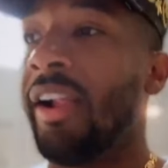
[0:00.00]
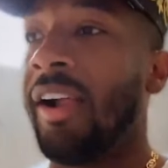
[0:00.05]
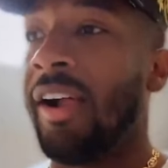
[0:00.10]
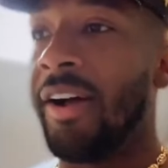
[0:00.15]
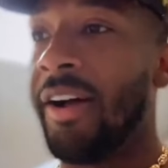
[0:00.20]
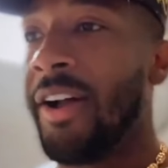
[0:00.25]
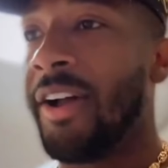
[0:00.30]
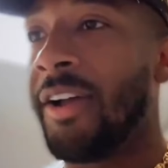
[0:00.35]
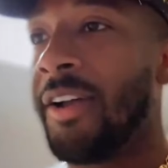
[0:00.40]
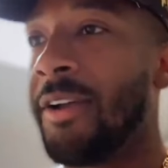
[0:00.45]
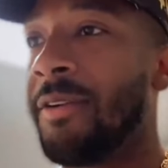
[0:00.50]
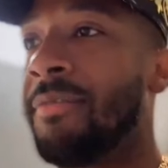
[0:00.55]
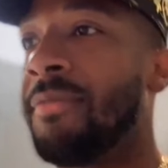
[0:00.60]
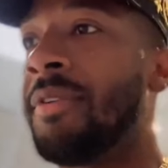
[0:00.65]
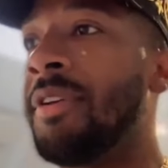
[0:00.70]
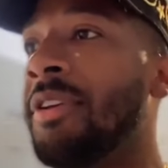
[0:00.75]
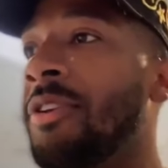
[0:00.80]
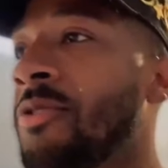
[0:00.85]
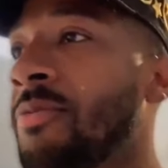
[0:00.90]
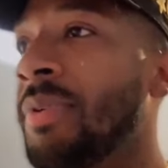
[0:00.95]

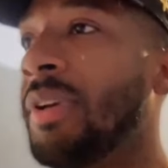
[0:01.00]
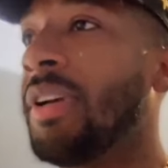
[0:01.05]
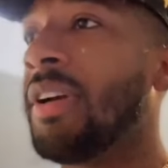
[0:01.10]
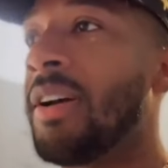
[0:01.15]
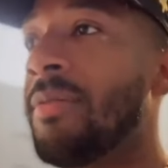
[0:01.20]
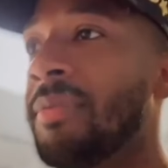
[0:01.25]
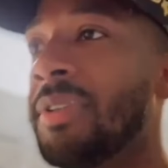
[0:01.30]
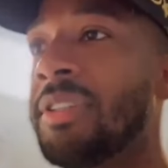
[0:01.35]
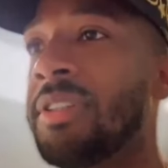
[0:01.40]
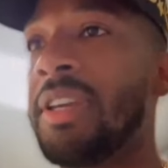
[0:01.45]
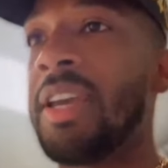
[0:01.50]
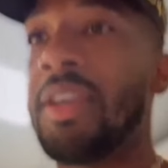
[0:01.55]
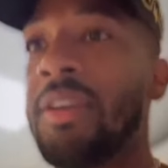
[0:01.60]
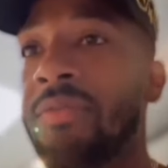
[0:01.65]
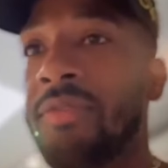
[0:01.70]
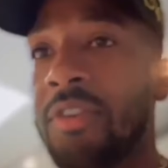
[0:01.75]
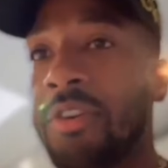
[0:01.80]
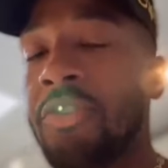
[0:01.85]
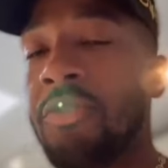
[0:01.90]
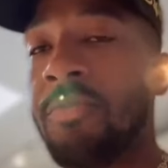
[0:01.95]
You become a
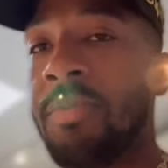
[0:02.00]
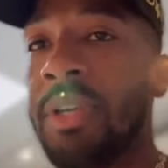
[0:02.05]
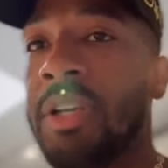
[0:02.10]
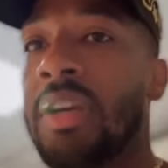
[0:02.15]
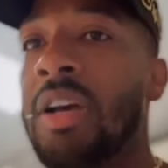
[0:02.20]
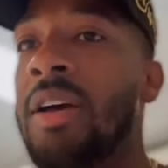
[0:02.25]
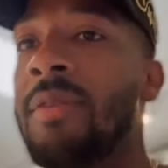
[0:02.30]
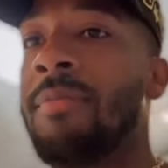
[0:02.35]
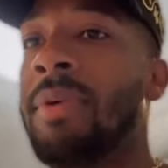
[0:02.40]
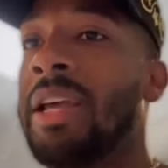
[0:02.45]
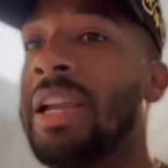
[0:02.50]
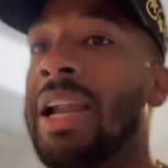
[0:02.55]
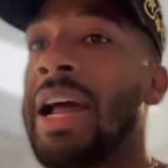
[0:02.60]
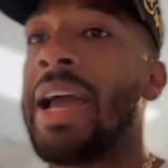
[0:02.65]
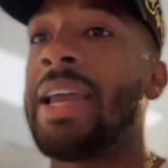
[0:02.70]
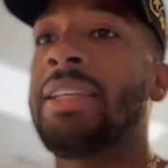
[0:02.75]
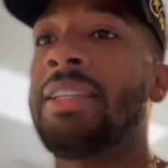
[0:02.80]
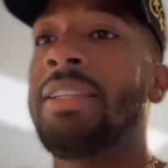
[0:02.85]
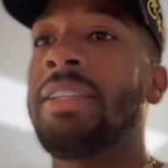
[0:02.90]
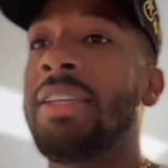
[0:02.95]
savior, you become an
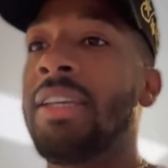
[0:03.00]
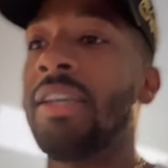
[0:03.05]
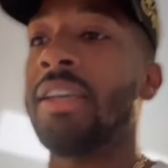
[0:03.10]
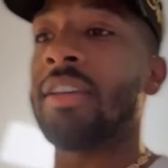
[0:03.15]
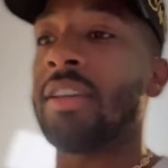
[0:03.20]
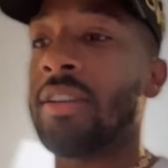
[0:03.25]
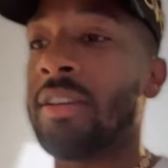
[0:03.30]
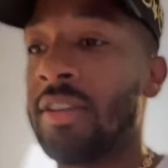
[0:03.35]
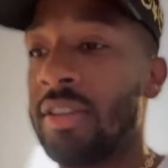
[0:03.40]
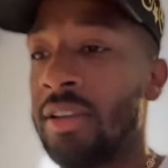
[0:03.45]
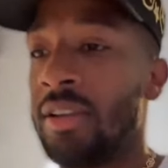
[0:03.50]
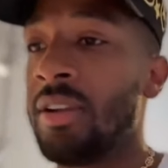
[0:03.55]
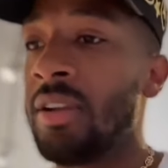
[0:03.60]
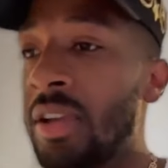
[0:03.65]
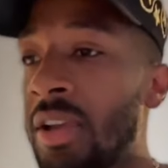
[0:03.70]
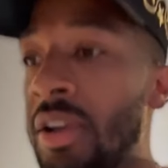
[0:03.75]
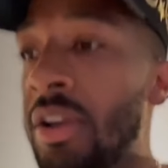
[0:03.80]
idea,